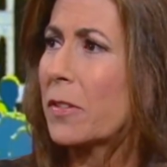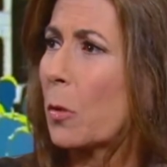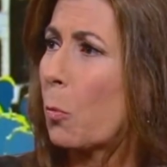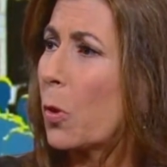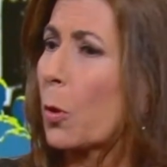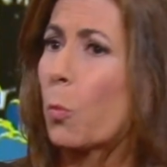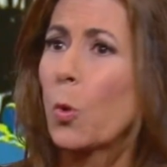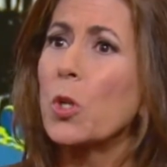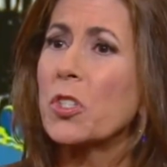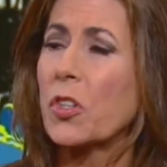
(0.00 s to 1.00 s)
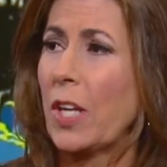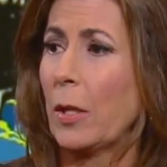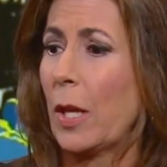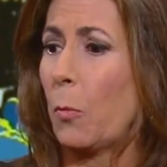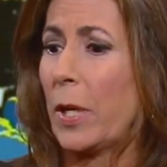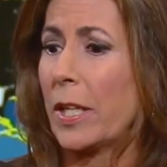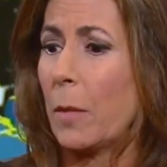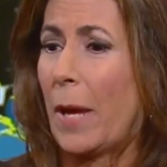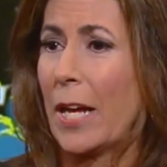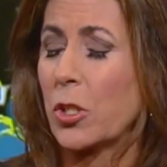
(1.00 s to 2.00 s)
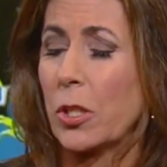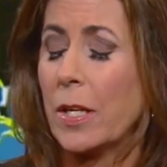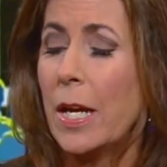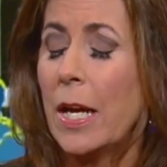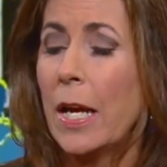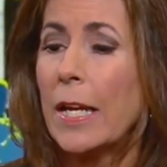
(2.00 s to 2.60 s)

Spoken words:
as the worst thing that we can imagine